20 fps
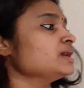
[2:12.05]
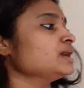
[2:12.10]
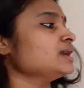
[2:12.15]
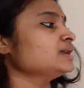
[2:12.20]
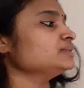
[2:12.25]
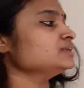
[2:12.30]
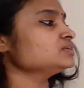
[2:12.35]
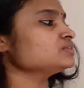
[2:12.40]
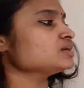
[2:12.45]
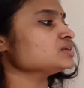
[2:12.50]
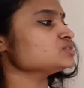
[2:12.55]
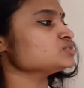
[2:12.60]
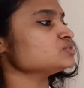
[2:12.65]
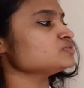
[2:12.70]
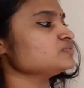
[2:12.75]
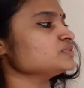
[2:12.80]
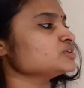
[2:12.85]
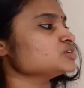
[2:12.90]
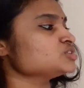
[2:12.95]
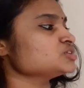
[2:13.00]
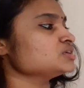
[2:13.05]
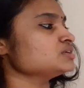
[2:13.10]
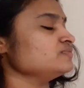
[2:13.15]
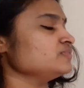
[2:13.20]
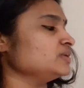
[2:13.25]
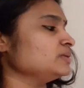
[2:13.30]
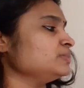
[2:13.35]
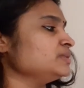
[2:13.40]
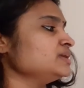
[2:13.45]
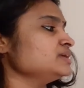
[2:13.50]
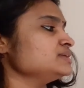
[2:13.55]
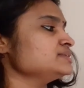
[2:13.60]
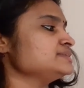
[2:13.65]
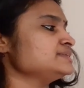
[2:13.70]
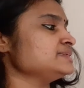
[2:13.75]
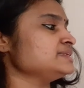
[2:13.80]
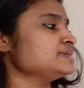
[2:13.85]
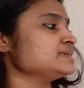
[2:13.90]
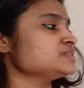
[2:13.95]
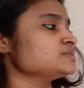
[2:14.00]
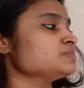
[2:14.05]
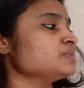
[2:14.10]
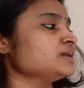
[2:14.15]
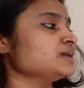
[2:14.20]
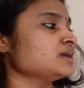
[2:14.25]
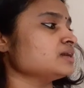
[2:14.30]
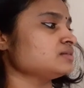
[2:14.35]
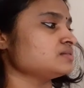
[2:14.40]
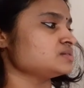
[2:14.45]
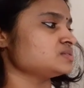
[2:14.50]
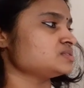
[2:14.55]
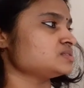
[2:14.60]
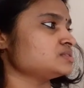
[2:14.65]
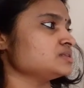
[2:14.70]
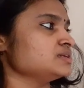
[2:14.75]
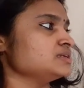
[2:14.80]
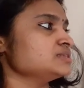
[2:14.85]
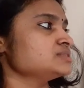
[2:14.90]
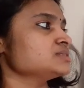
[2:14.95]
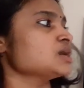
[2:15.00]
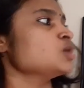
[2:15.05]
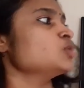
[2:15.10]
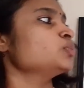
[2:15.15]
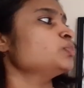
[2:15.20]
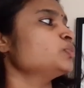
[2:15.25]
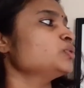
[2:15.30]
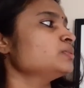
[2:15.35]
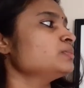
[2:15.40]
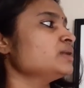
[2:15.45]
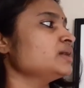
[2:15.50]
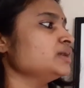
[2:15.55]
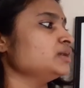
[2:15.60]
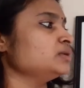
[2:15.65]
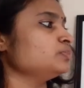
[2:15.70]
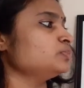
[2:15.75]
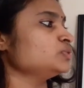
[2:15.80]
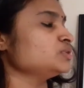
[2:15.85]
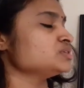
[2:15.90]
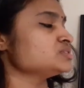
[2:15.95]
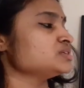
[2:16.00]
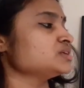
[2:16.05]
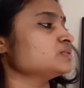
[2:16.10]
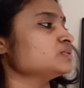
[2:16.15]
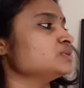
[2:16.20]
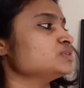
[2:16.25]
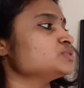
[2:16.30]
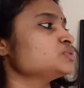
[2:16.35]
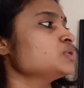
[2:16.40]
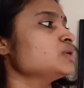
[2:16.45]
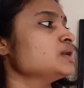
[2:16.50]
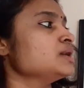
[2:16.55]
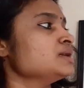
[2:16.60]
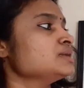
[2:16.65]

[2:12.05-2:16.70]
And the transfer function will be Cs by Rs that is output by input is equal to